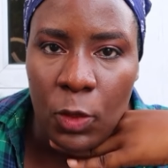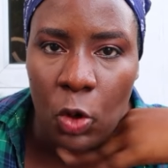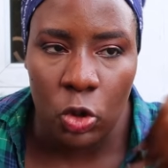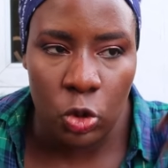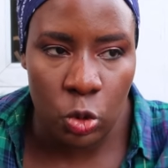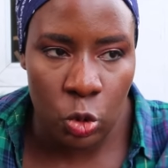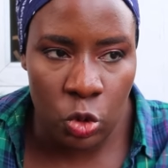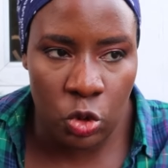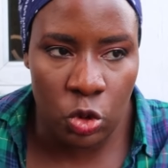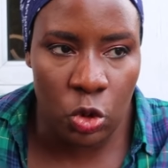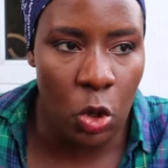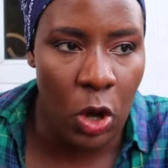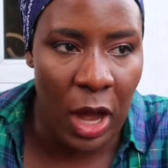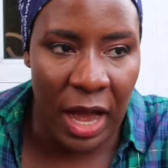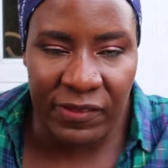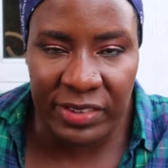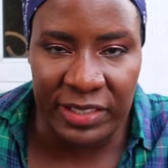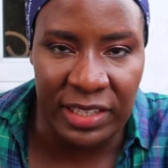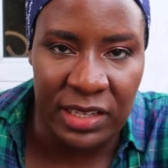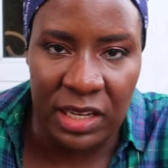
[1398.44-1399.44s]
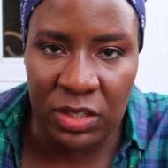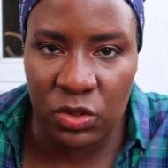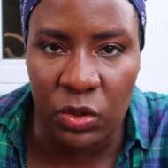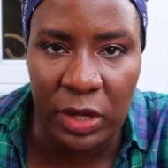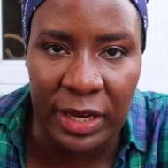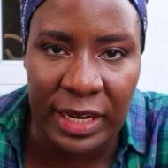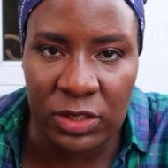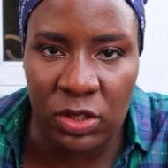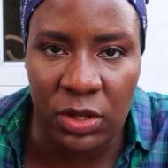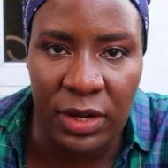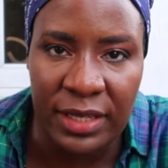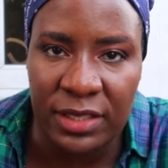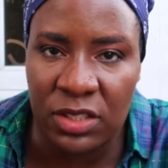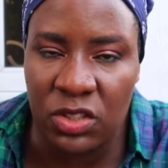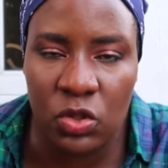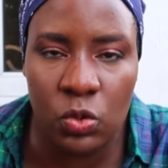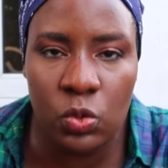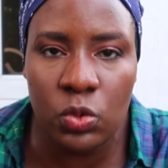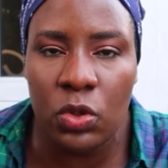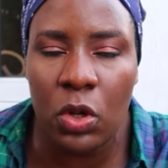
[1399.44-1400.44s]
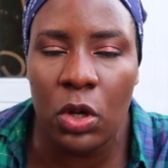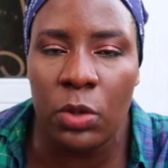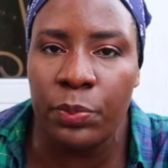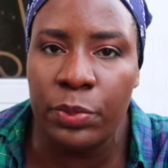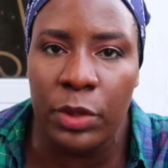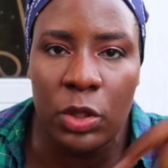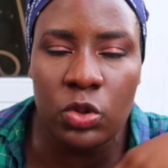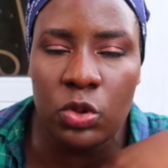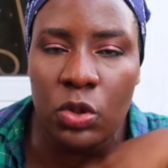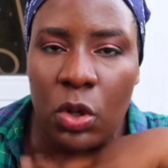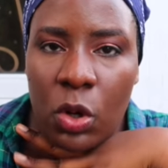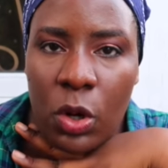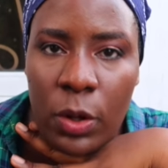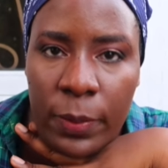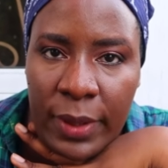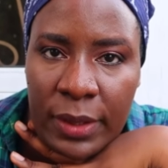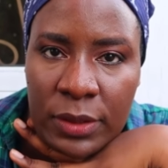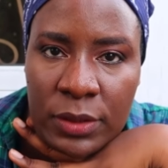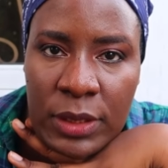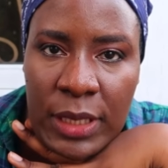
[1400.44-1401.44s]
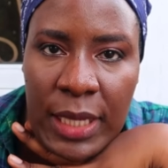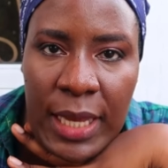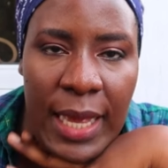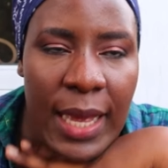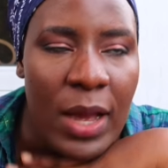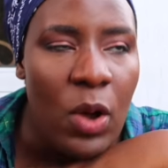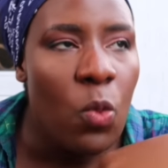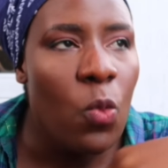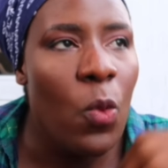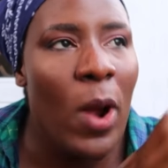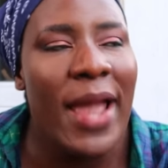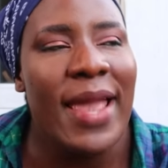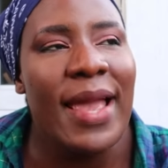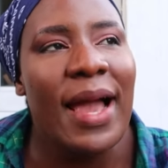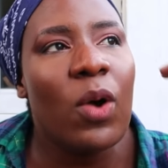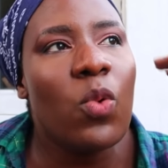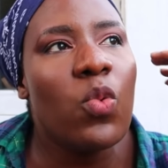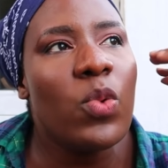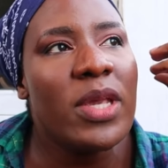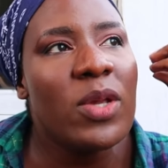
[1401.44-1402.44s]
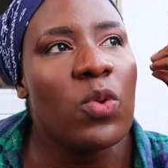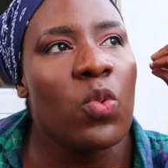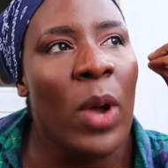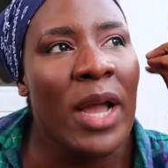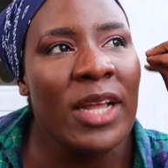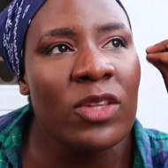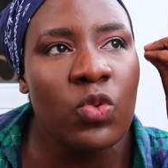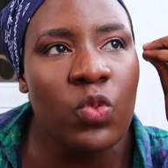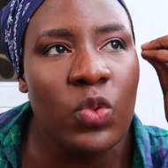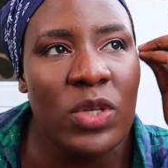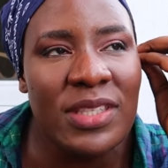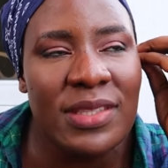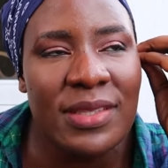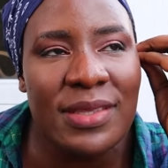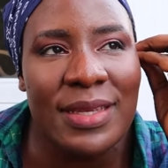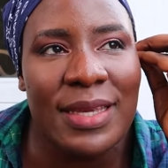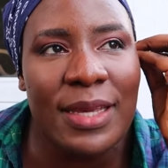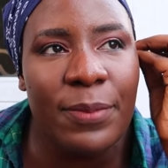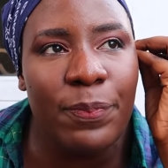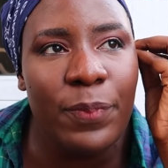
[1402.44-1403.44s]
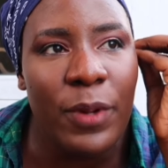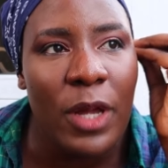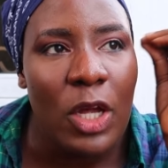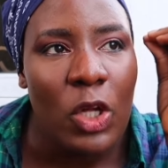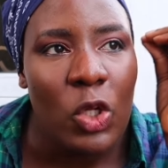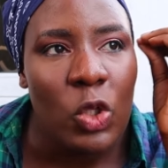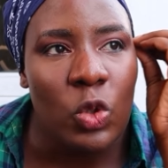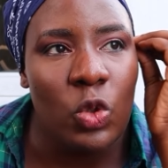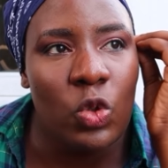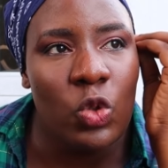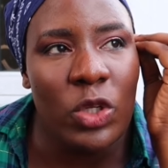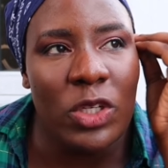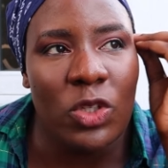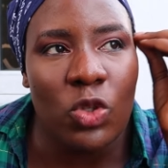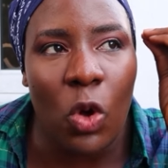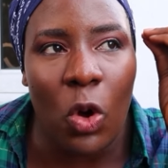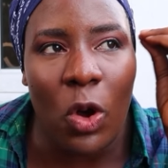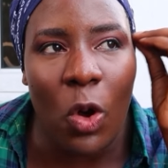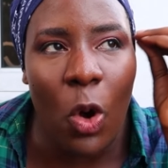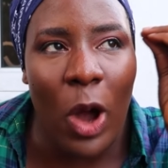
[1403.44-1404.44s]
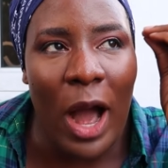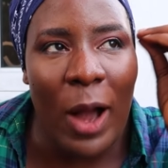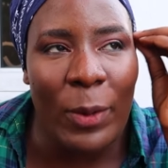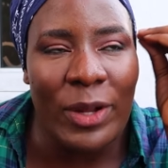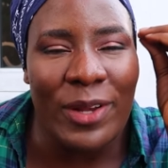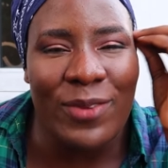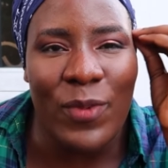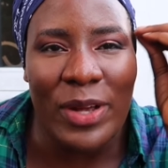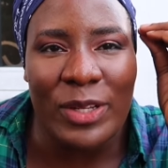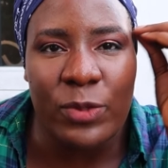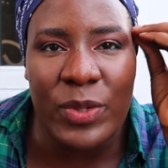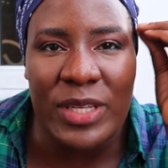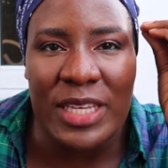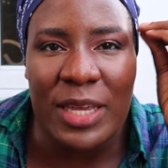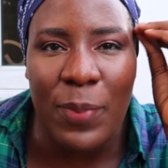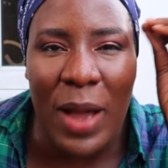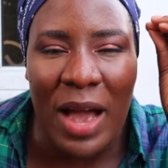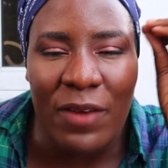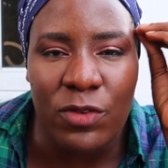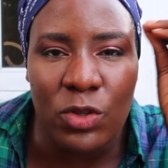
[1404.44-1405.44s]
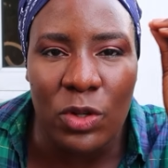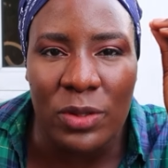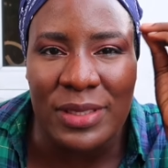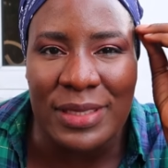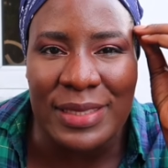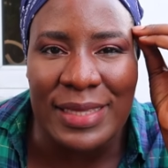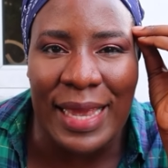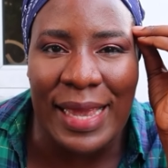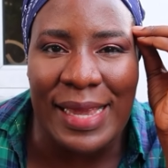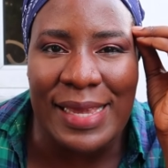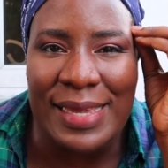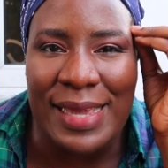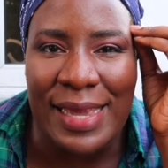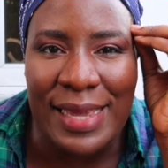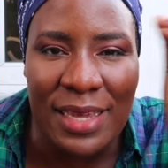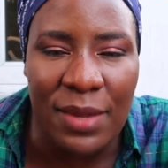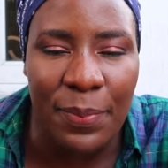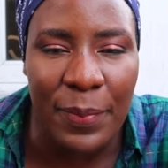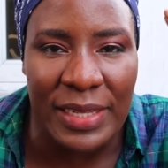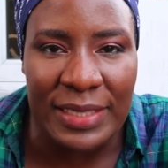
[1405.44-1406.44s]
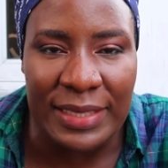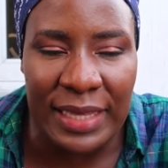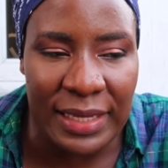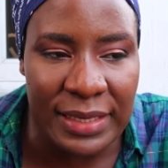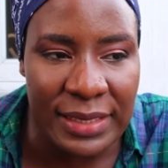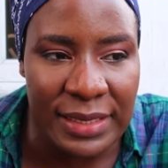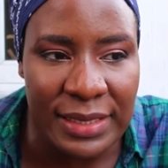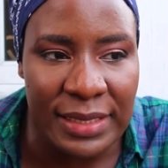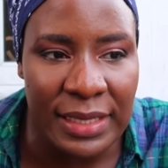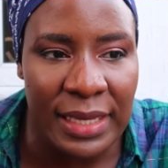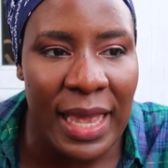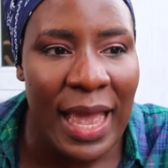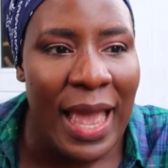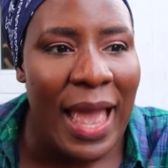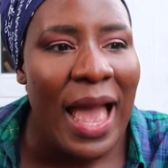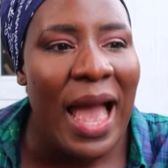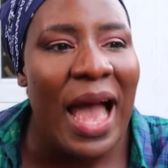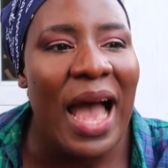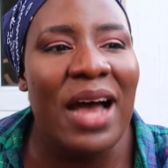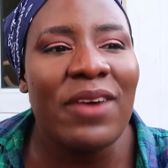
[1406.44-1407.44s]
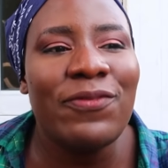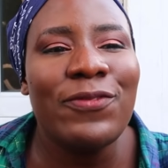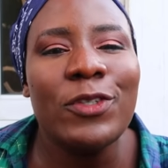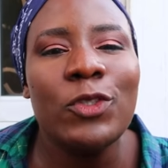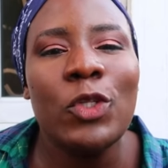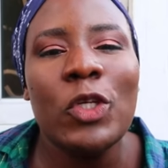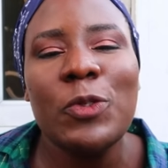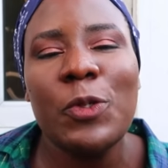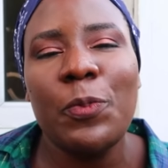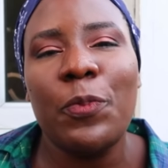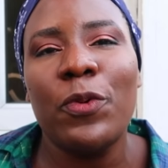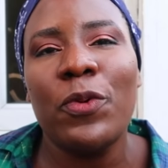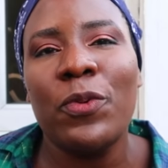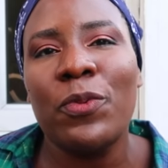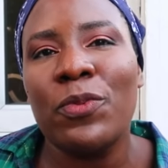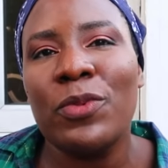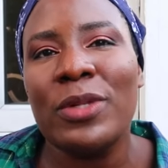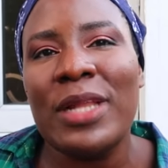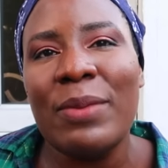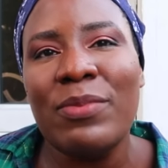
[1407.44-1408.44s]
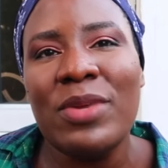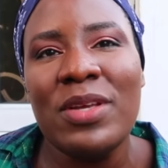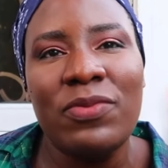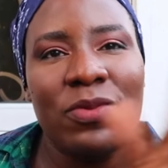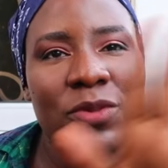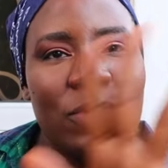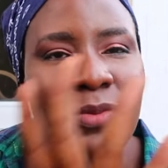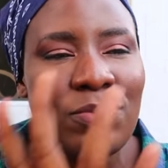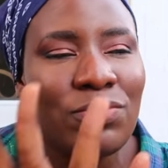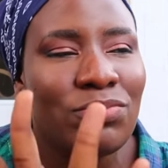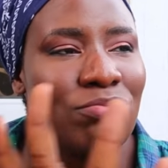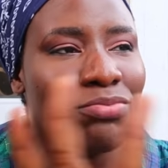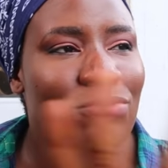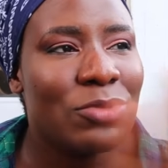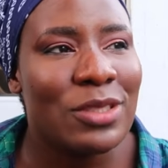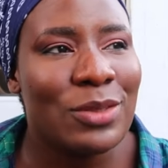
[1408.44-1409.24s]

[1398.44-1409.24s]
Or you sew her vagina together so that the thing will not, blood will not come out. Why are we, why do we keep doing, why do we keep having all this archaic mentality? And for those people, let me even